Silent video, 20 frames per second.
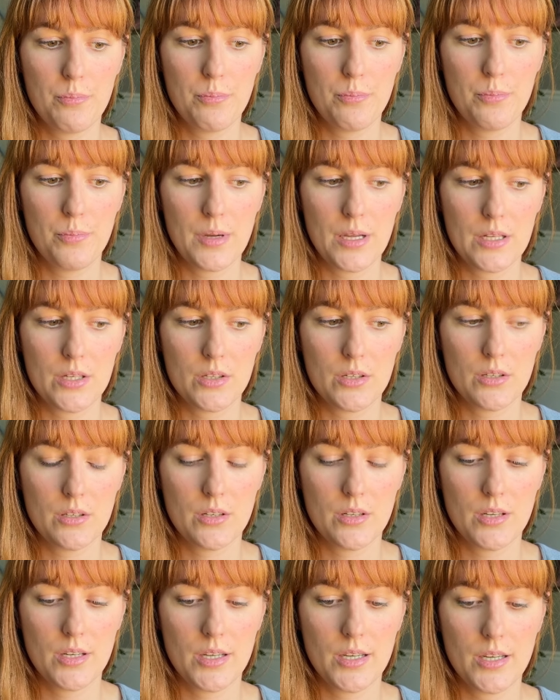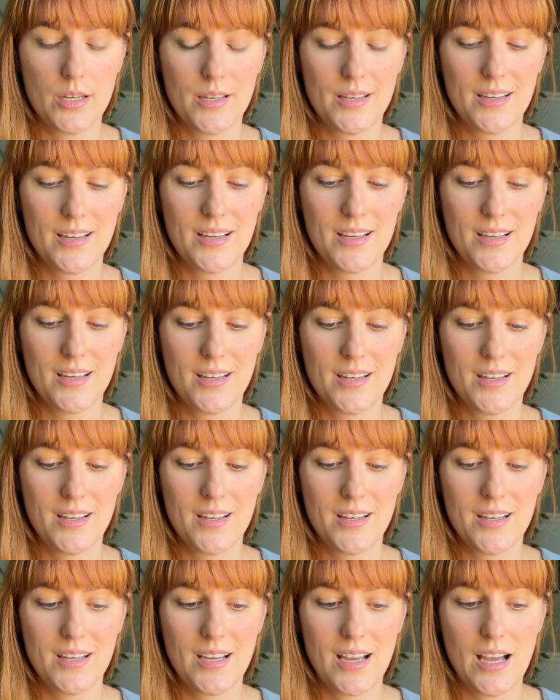But
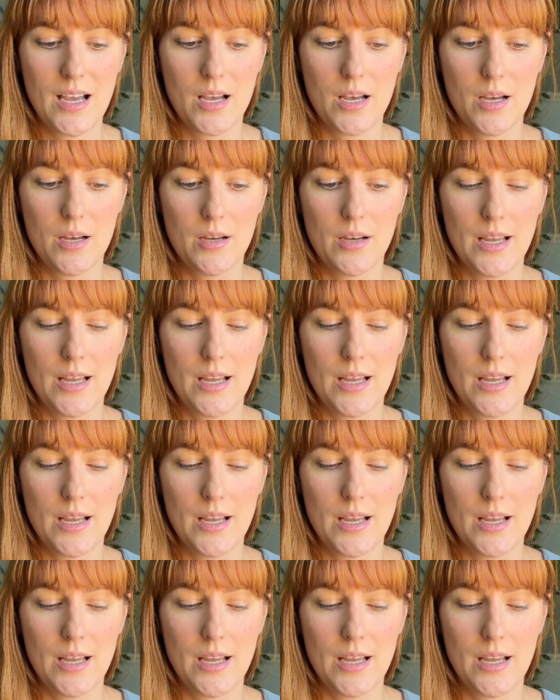uh,